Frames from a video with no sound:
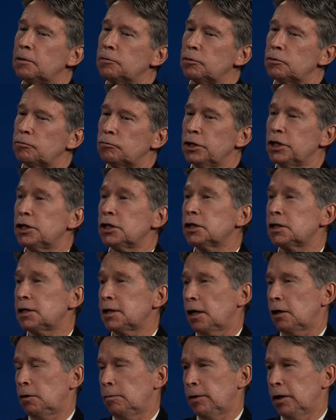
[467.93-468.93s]
reach a
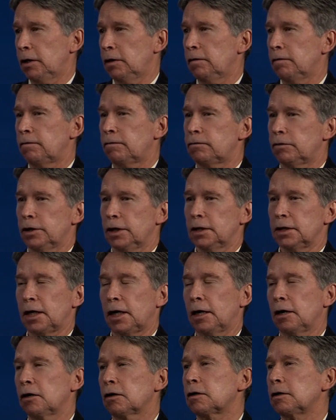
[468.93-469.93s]
settlement for an
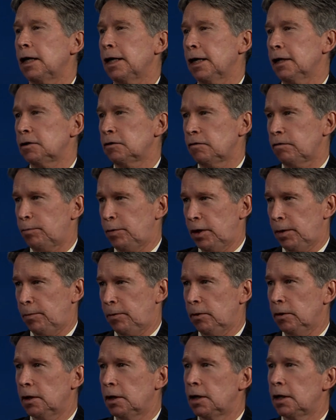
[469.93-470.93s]
entire class of
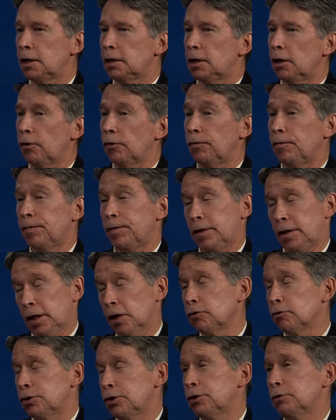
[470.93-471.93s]
people. Now, the
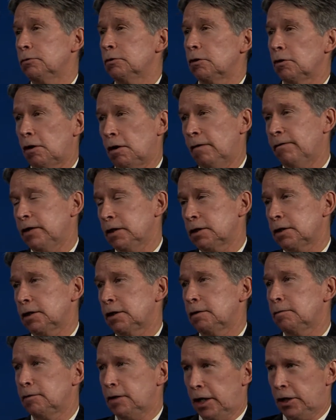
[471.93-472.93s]
other two are
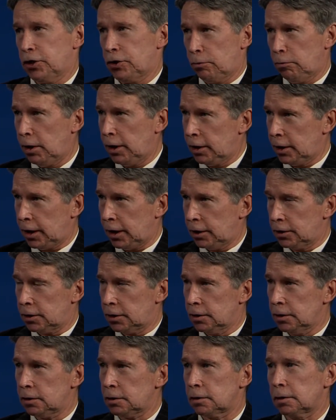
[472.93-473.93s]
obviously nationwide
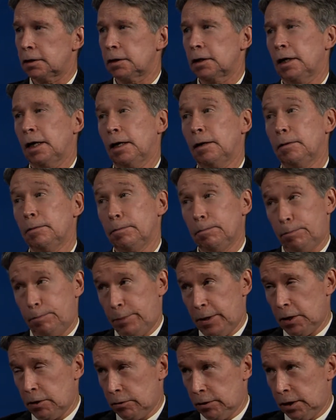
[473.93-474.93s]
cases, mm-hmm. and
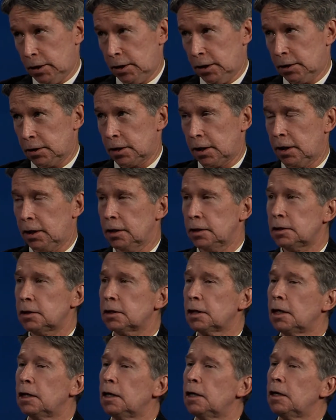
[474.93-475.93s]
bigger than this case,
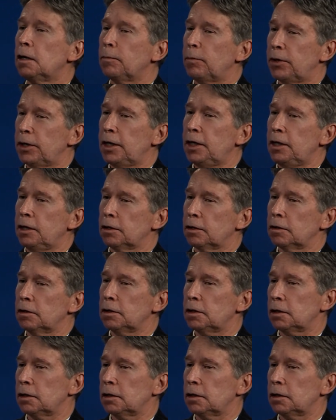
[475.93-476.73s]
but here,